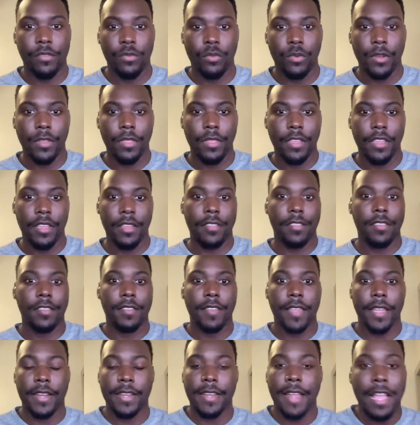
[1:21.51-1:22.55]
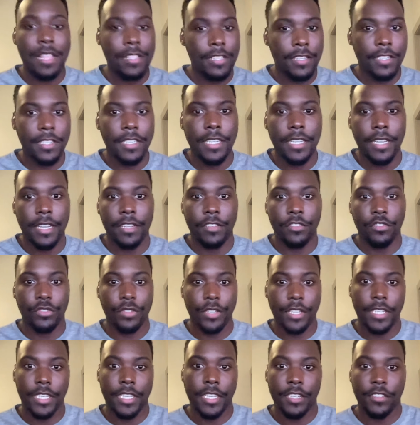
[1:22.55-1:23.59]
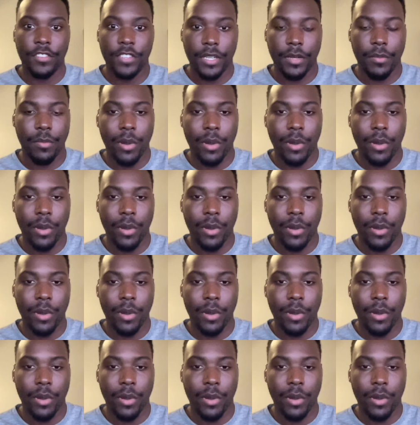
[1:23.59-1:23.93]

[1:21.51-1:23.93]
with its technology and strategic